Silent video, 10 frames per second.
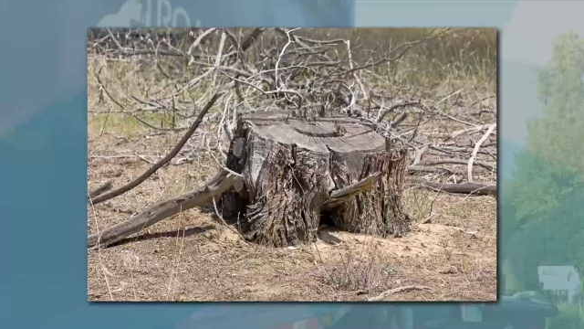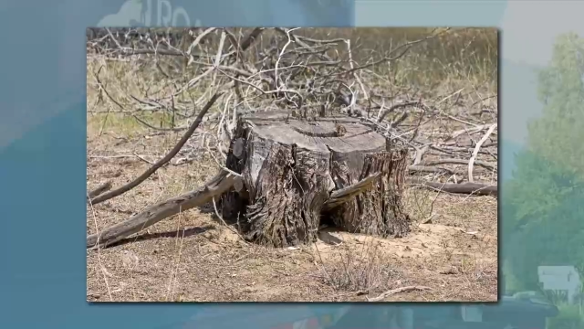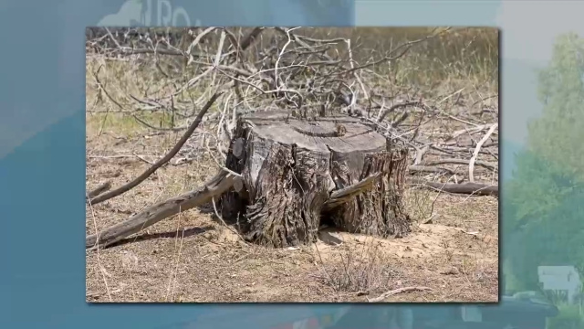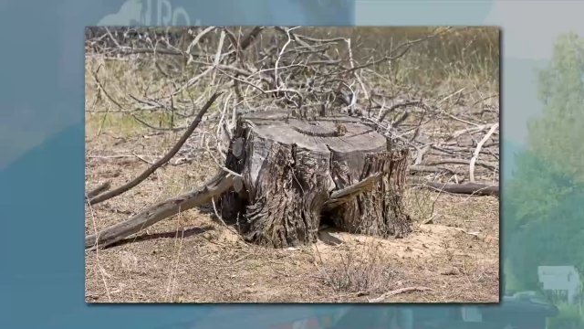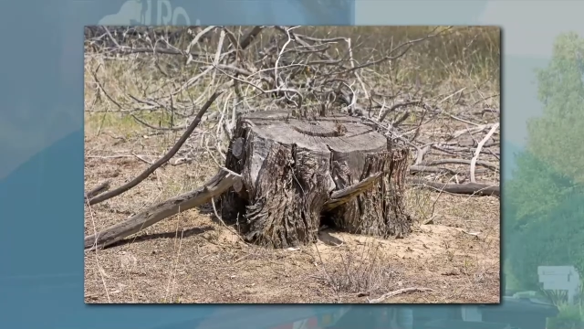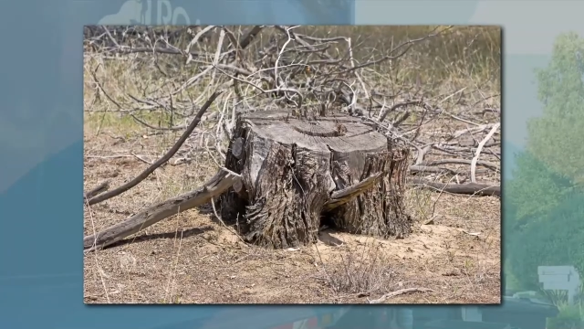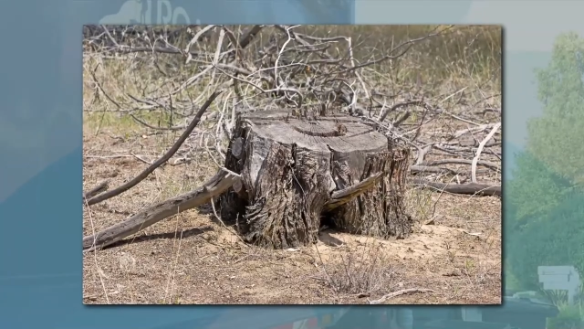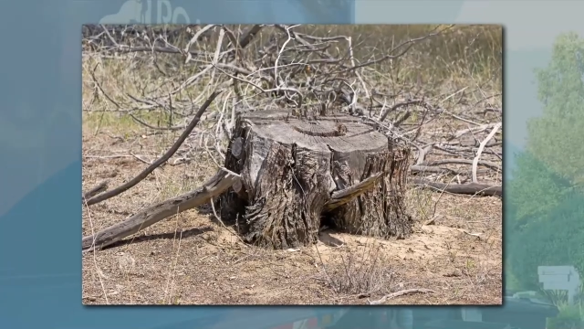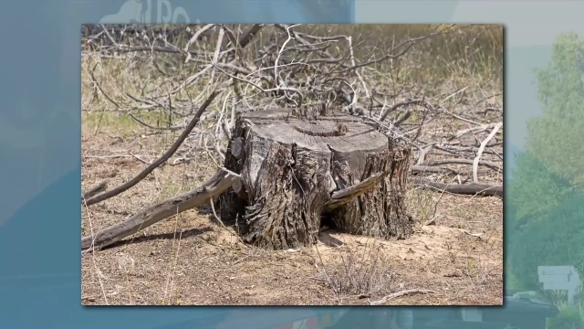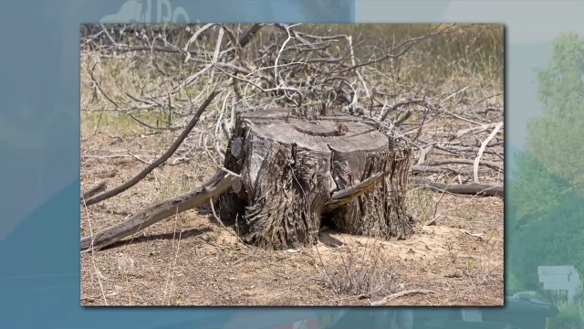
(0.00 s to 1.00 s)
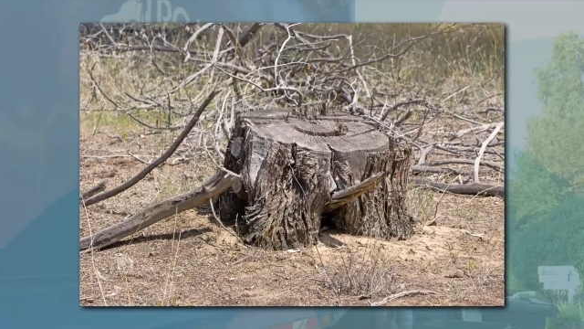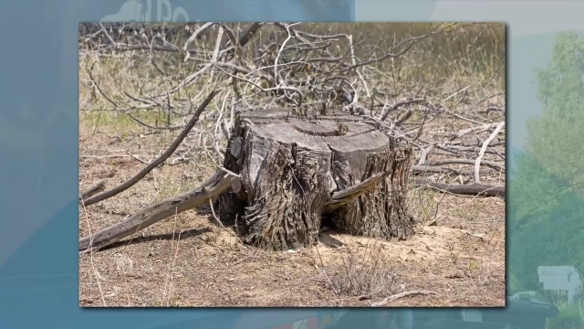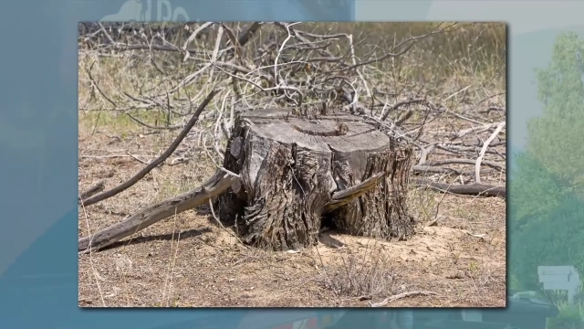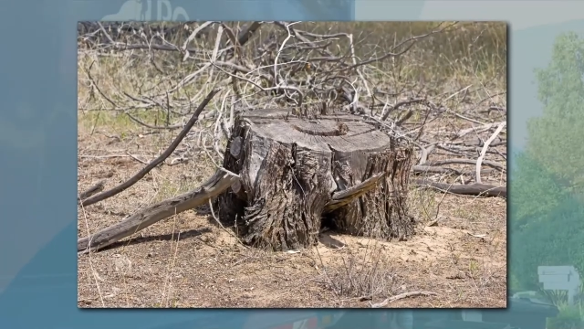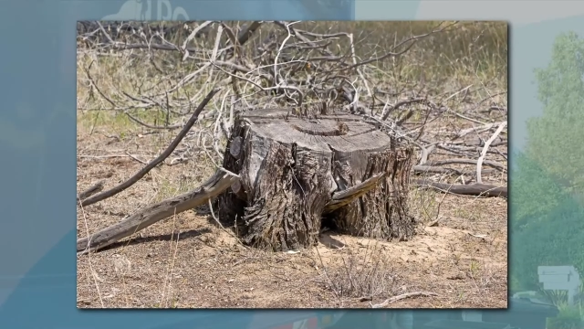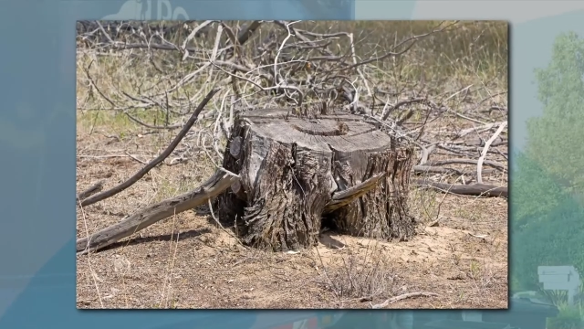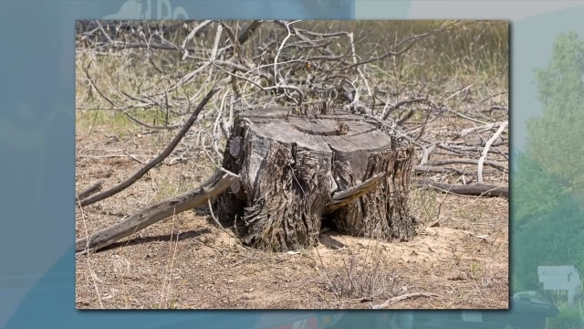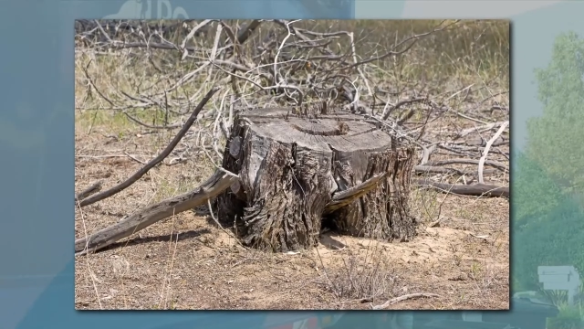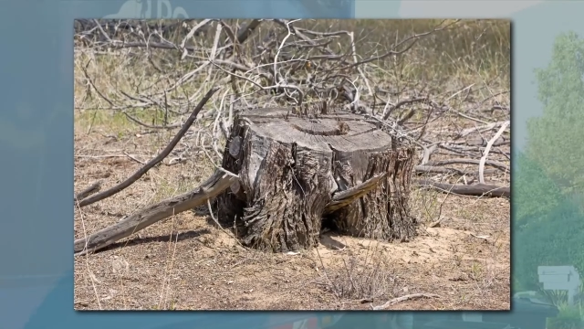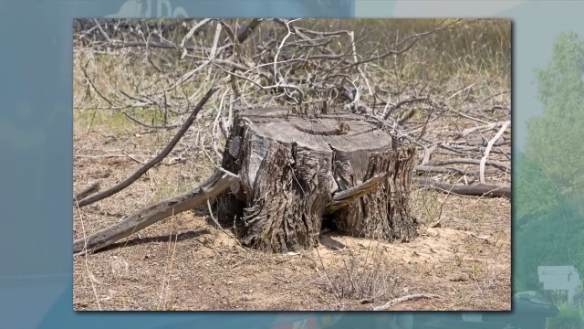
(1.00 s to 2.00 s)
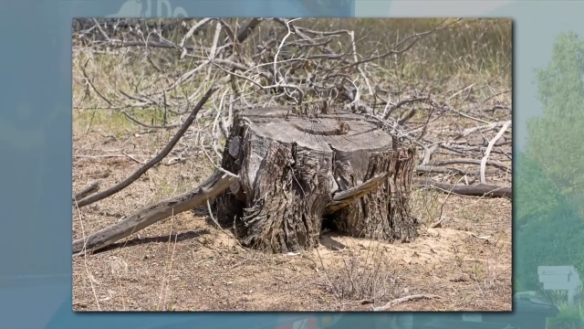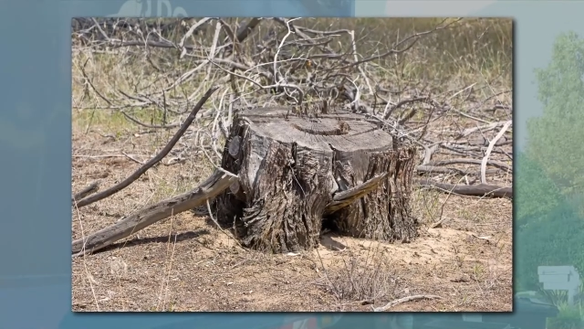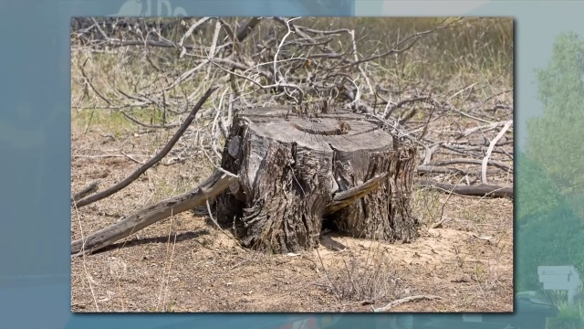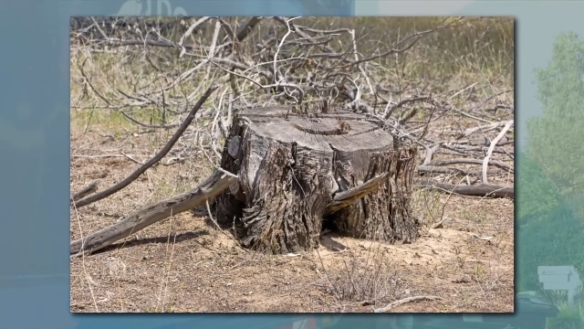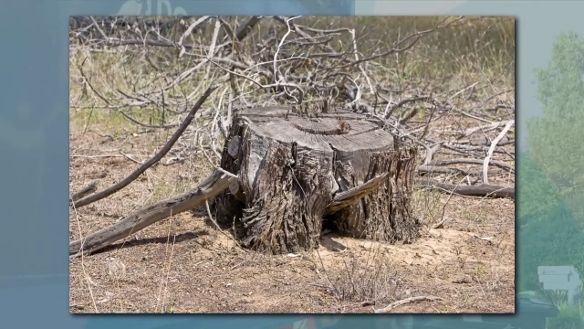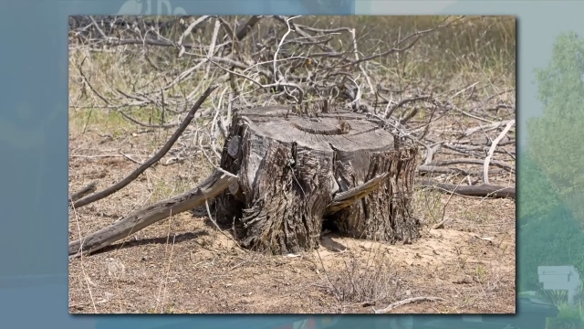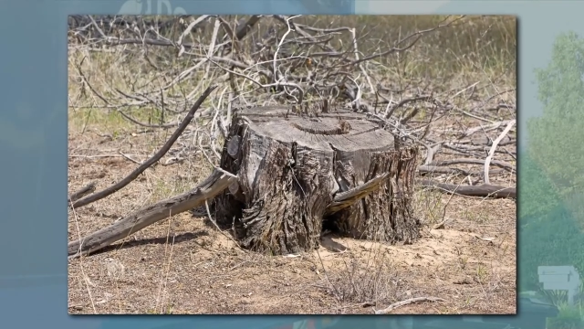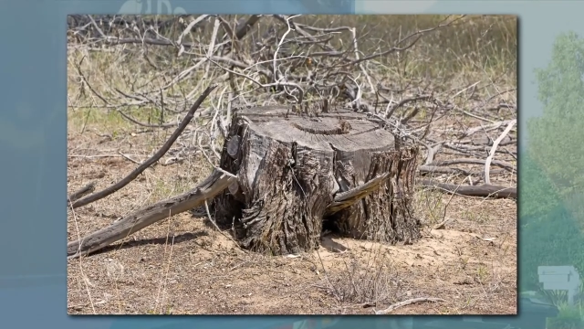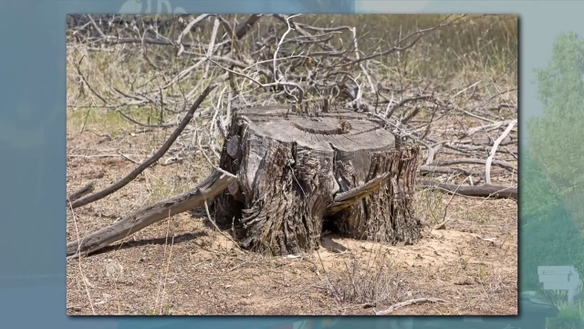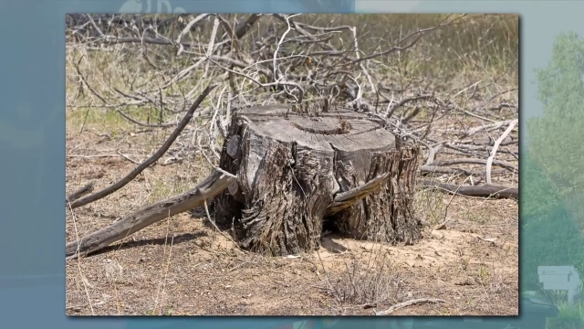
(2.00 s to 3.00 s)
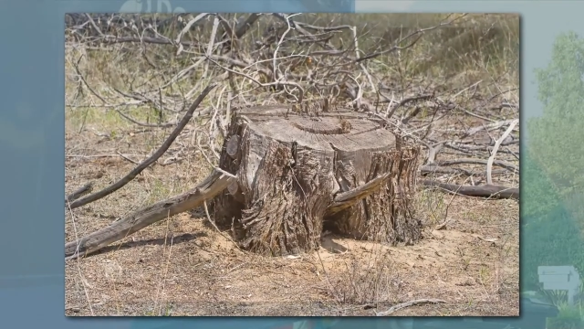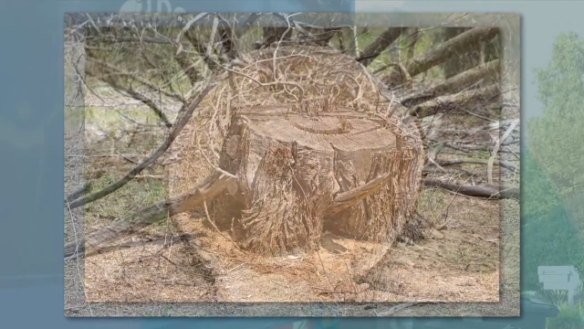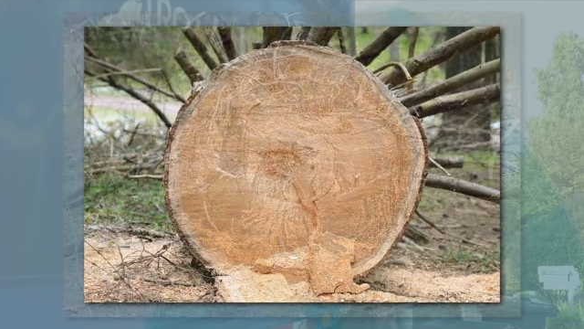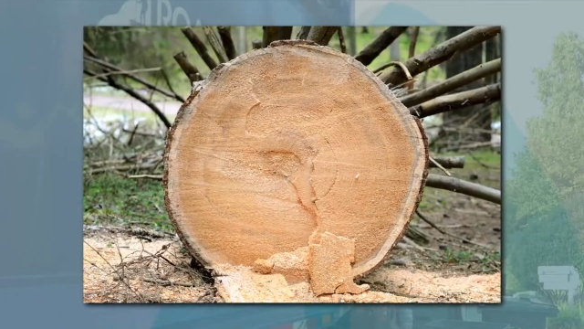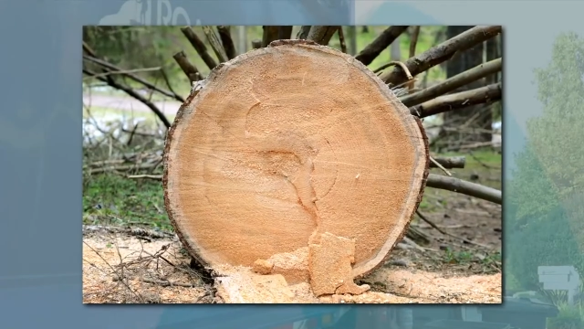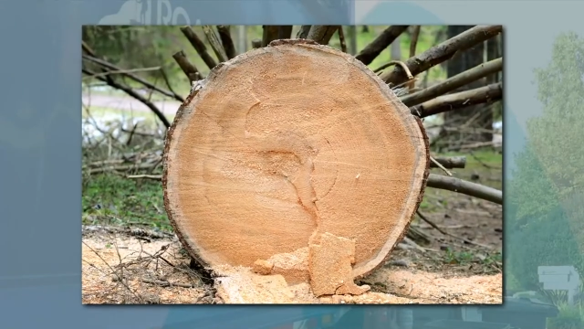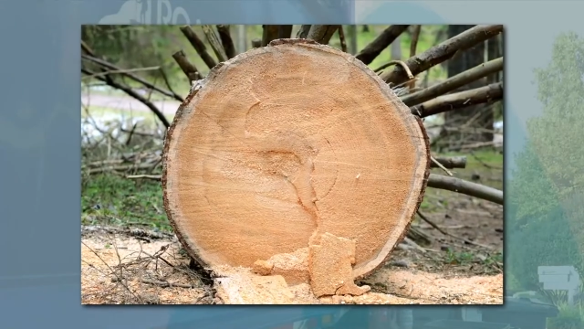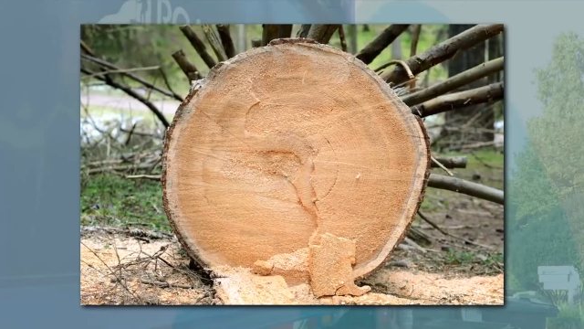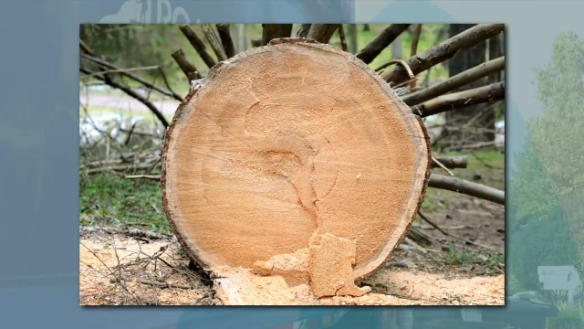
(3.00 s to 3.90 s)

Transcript: (no speaker visible)